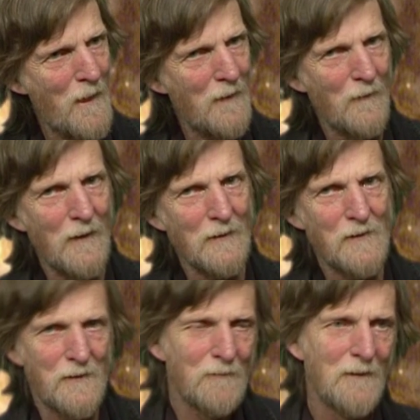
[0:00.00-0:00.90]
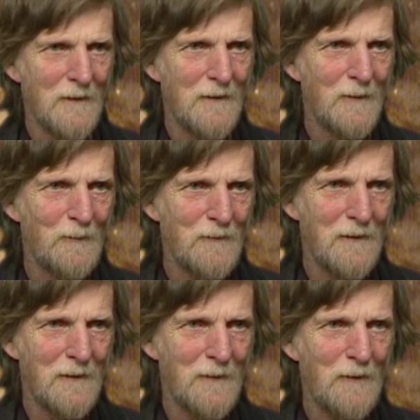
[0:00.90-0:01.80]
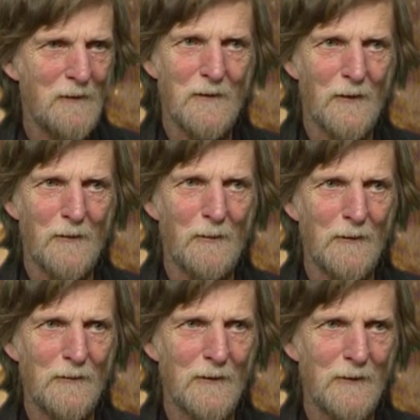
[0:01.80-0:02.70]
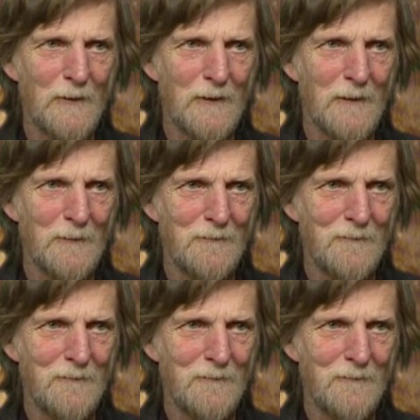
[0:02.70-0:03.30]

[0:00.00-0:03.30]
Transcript: And that's, you know, that's not a spoonful of sugar.